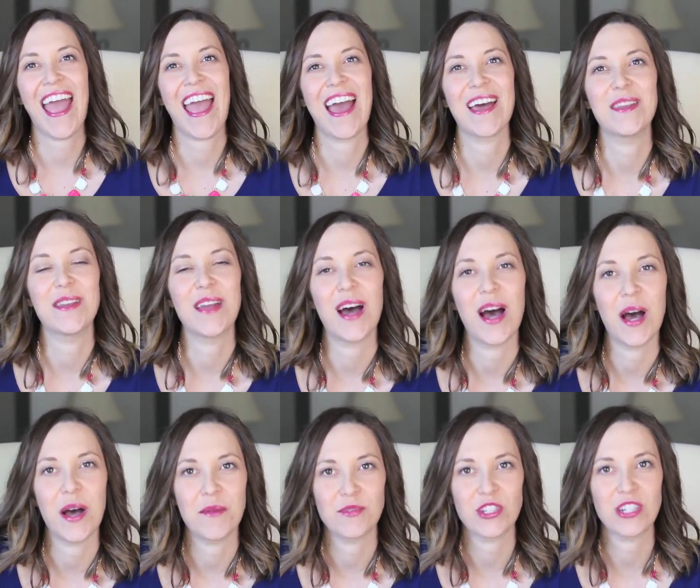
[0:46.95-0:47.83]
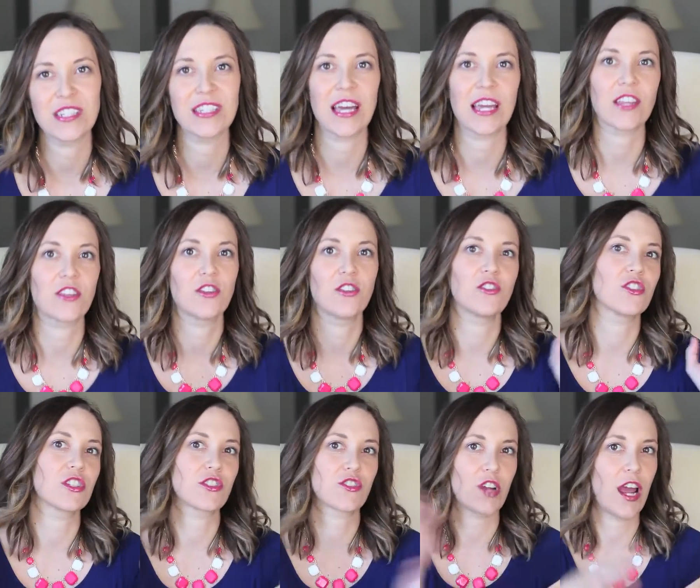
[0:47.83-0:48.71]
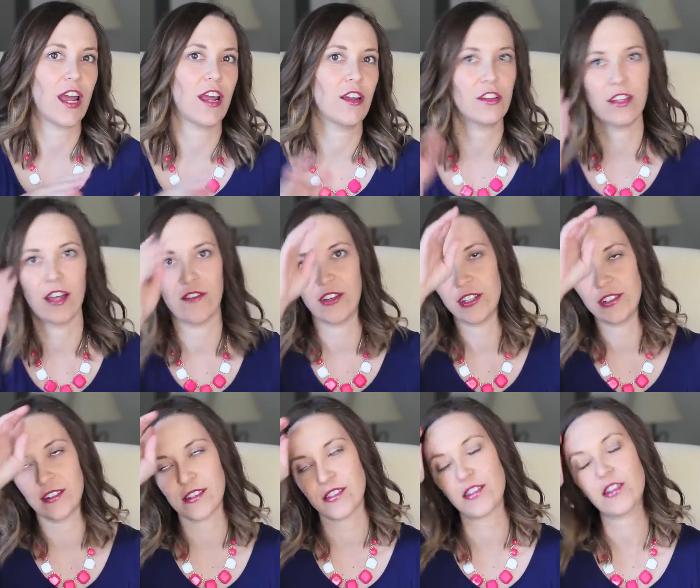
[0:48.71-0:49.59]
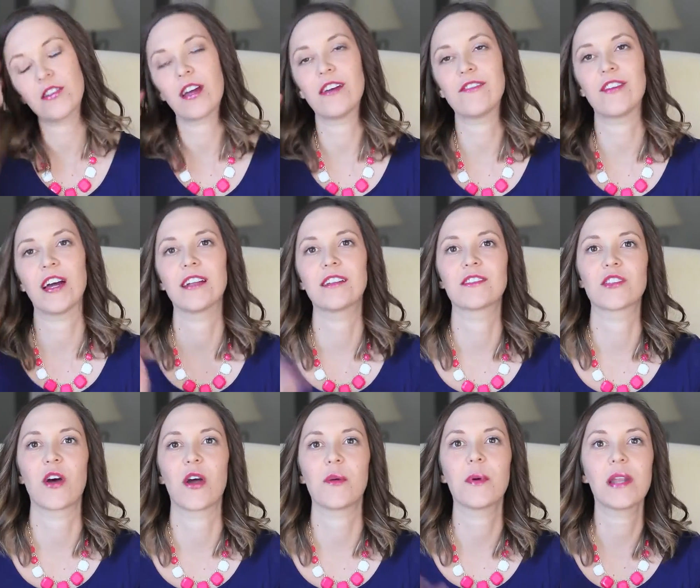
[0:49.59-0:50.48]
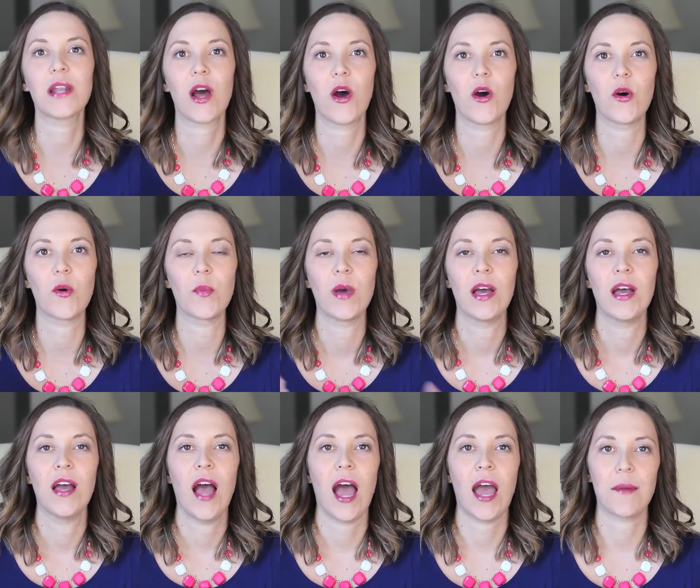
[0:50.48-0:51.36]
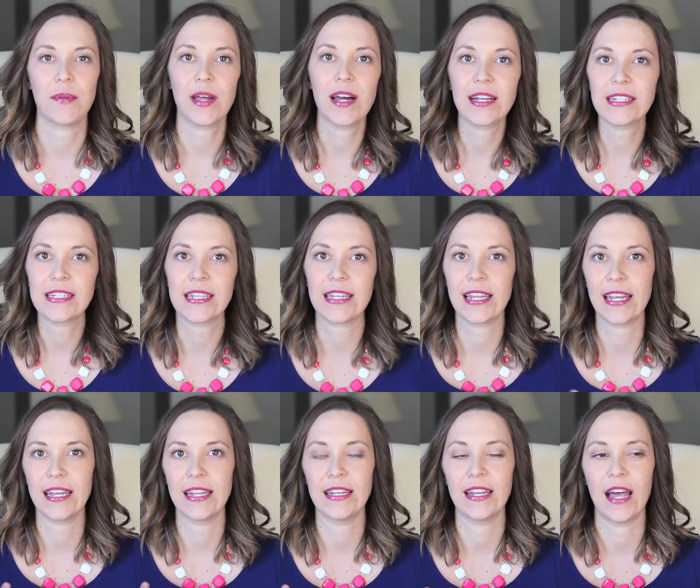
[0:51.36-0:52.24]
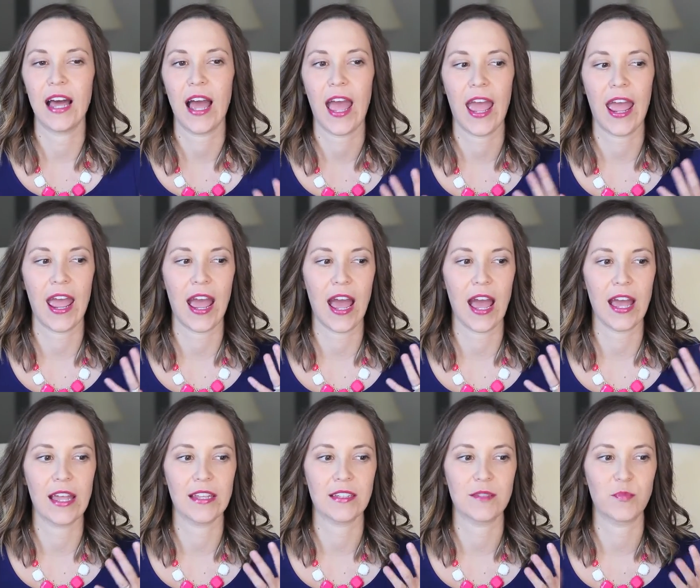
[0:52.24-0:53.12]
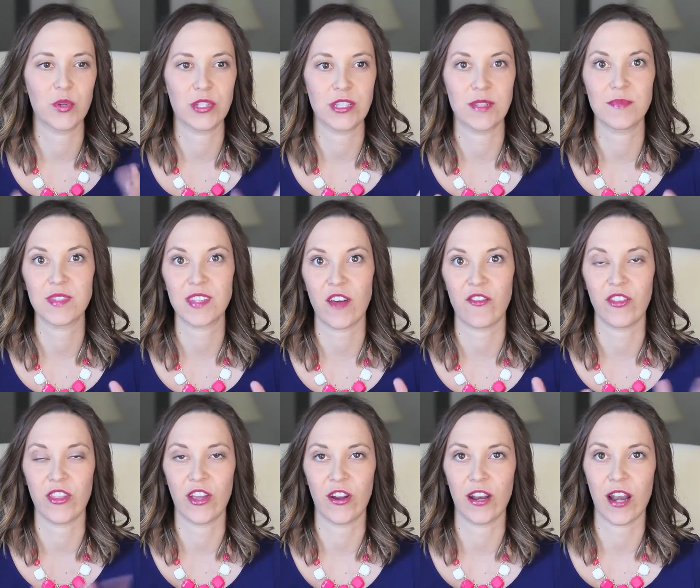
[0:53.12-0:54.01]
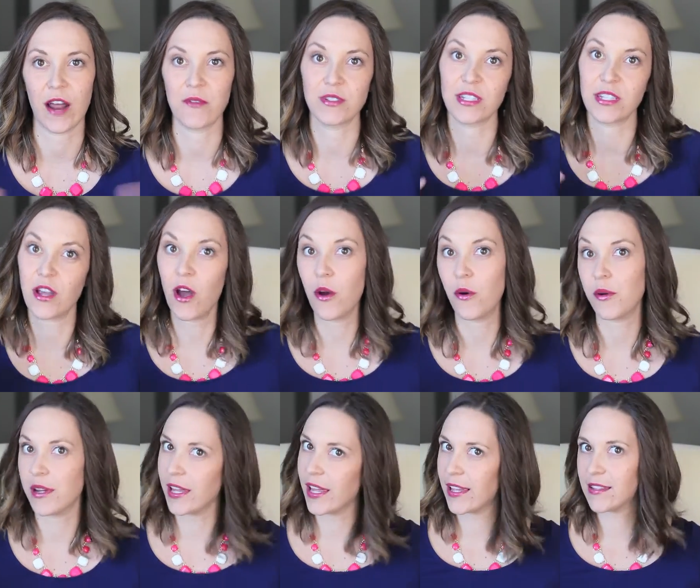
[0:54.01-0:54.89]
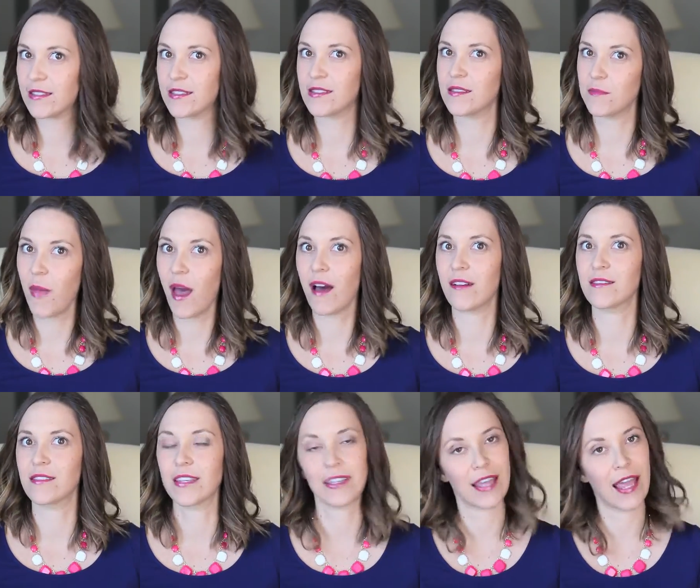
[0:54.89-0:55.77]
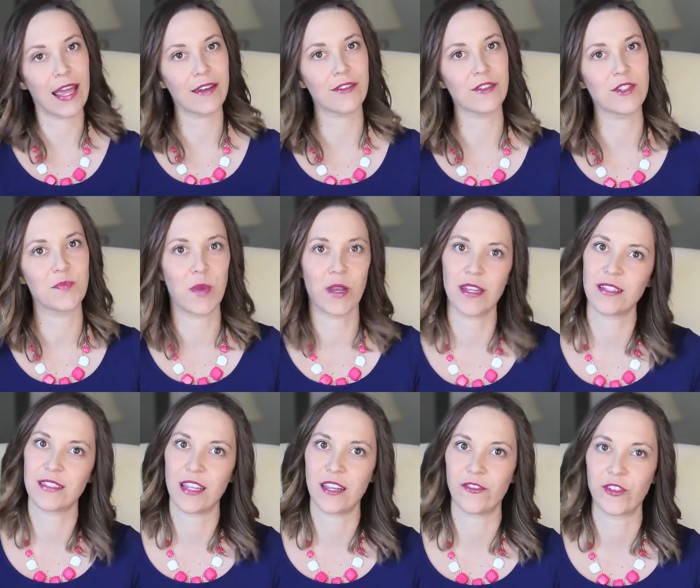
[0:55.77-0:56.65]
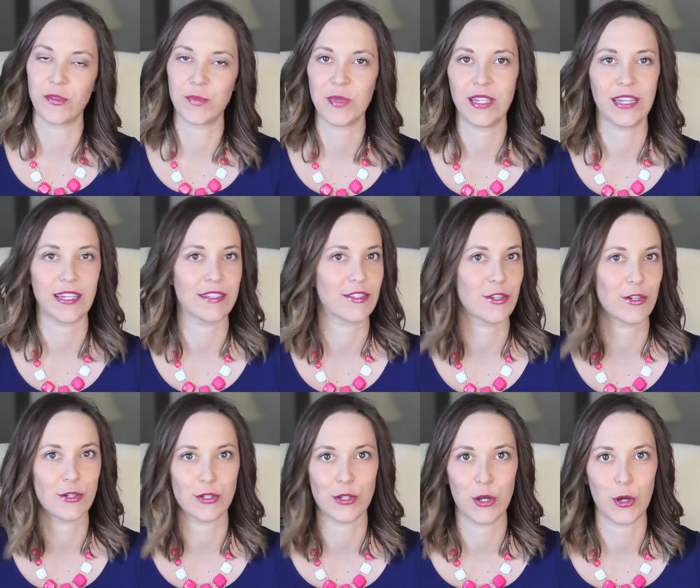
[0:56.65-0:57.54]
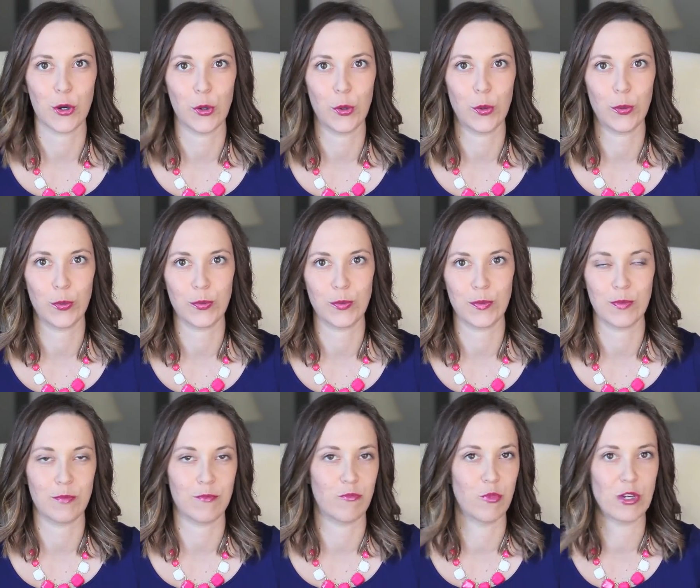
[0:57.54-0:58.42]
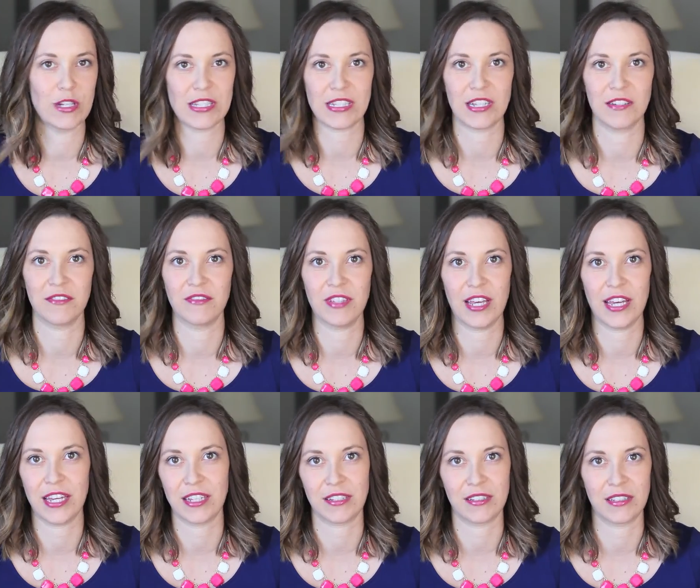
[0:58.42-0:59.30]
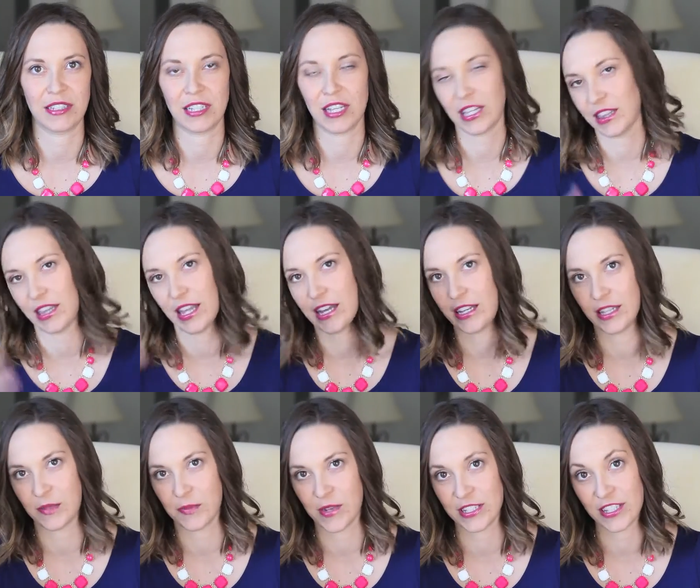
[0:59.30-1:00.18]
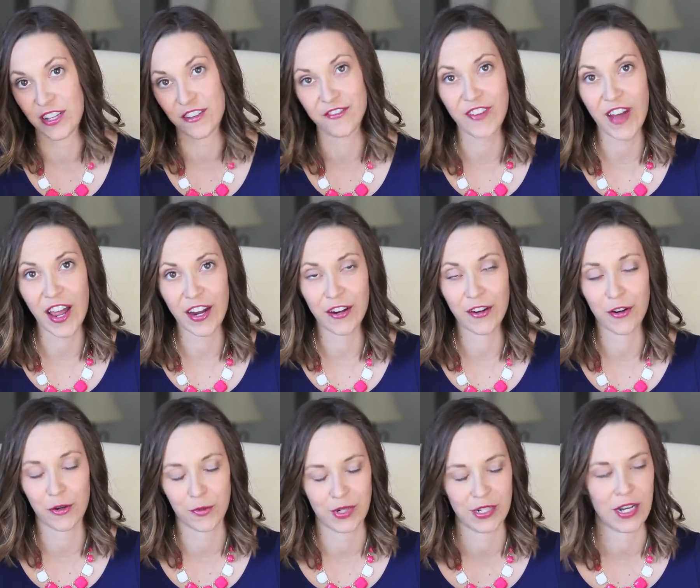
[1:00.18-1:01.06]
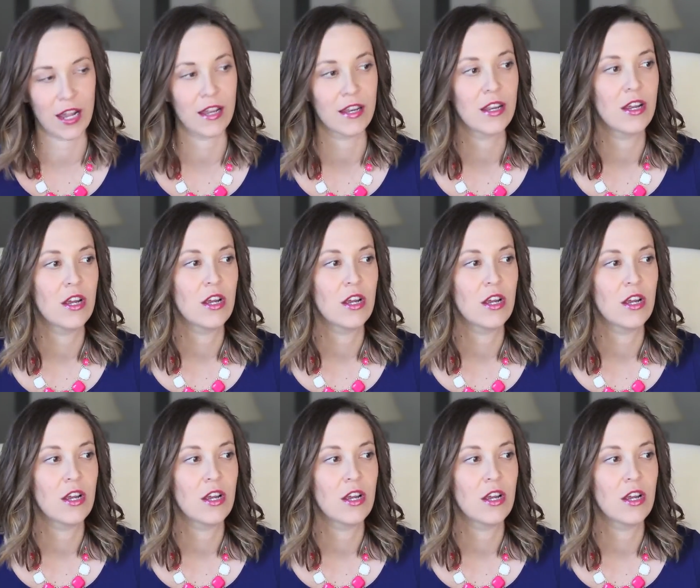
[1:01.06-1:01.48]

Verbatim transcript: and um, she's like, just try it, you'll love it. And I said, okay, fine. So I went home, I plugged it in, and put some stuff in there and I was like, oh, it smells like candles, but it's safer because there's no risk of like lighting the place on fire or whatnot.